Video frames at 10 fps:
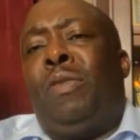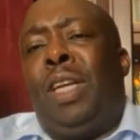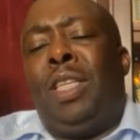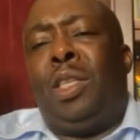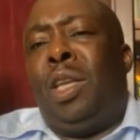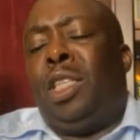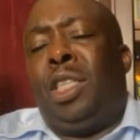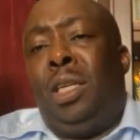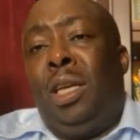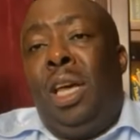of
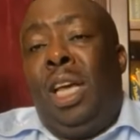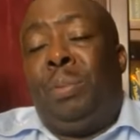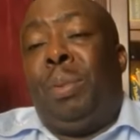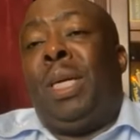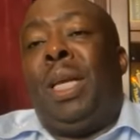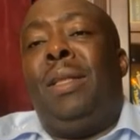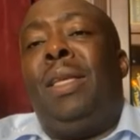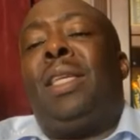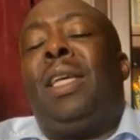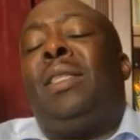legislation, especially in
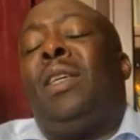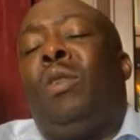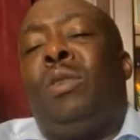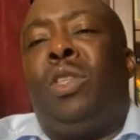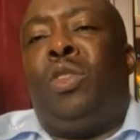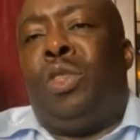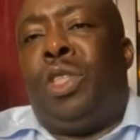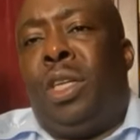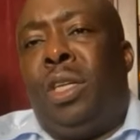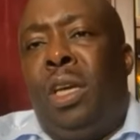this case, the
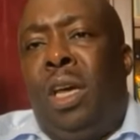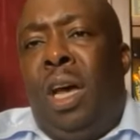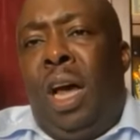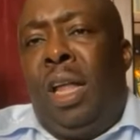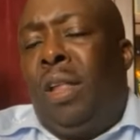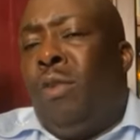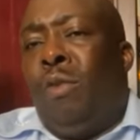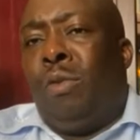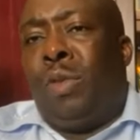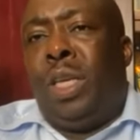Constitution. And
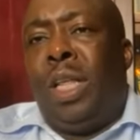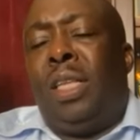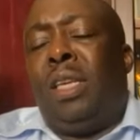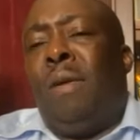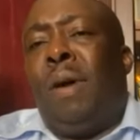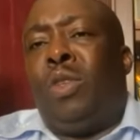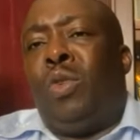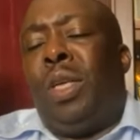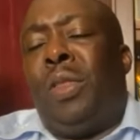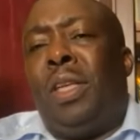you'll see that our
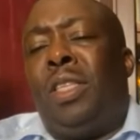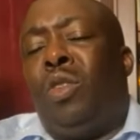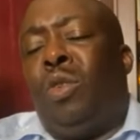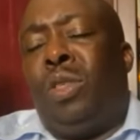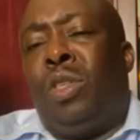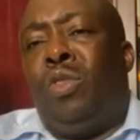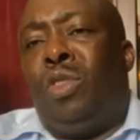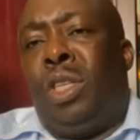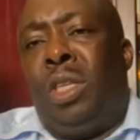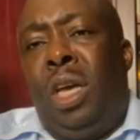2013
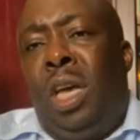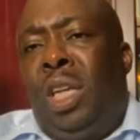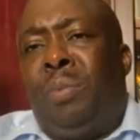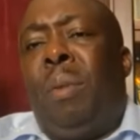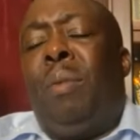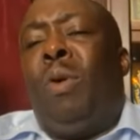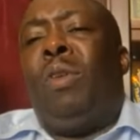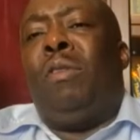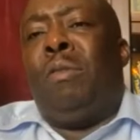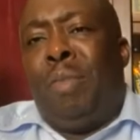Constitution is probably one
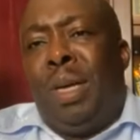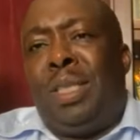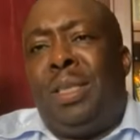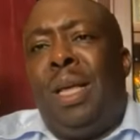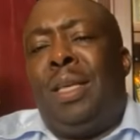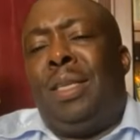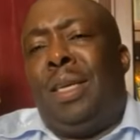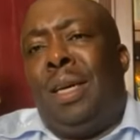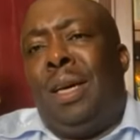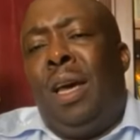of the best
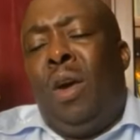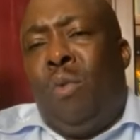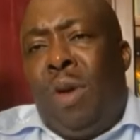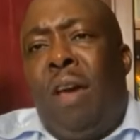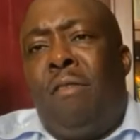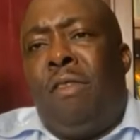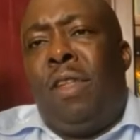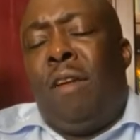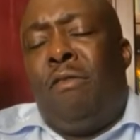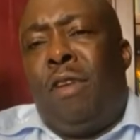that we have
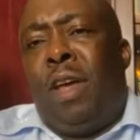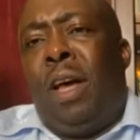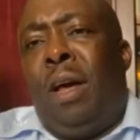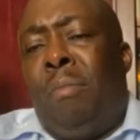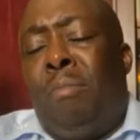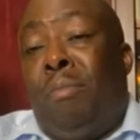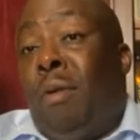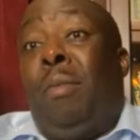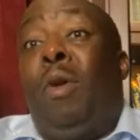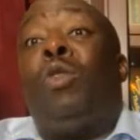in Africa,
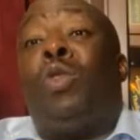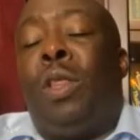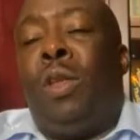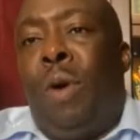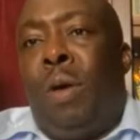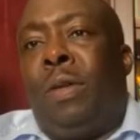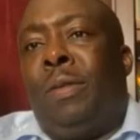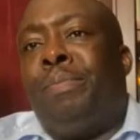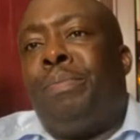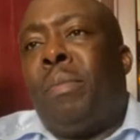probably also in the world.
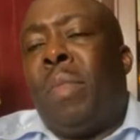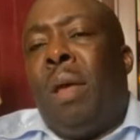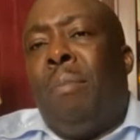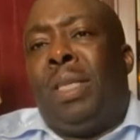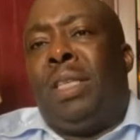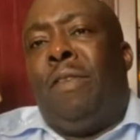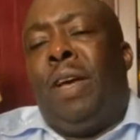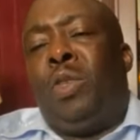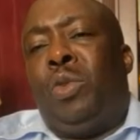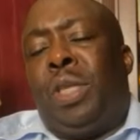But
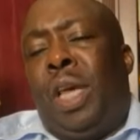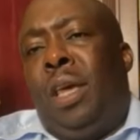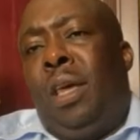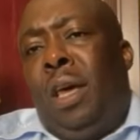suffice to say,